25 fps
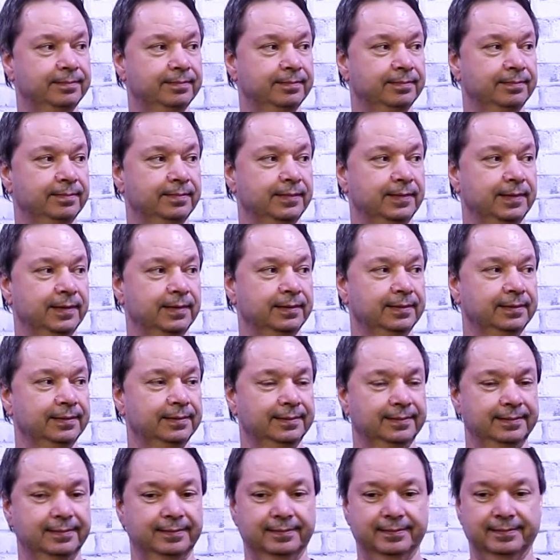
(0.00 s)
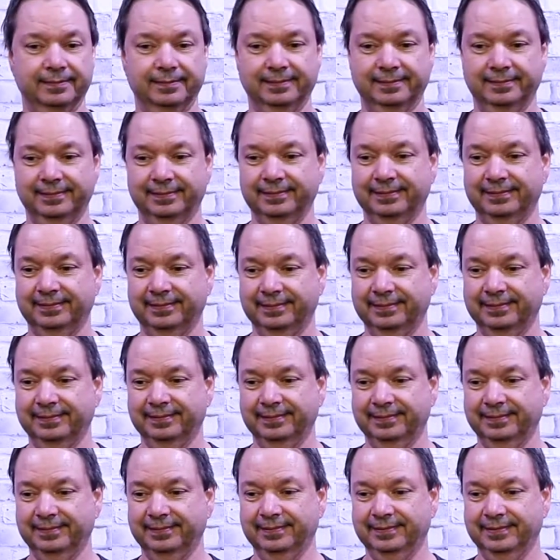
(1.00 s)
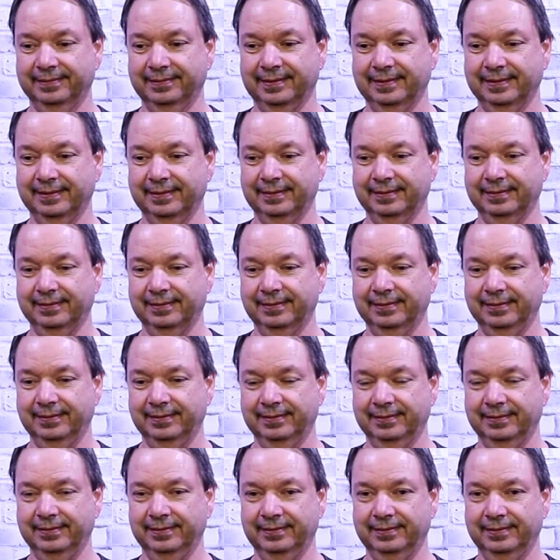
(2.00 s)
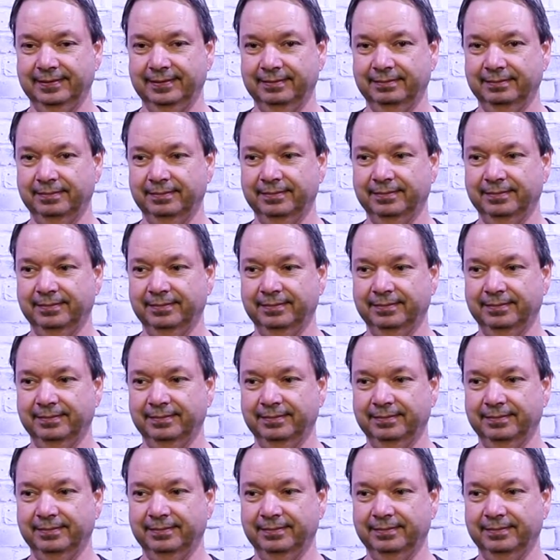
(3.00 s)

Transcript: [no speech]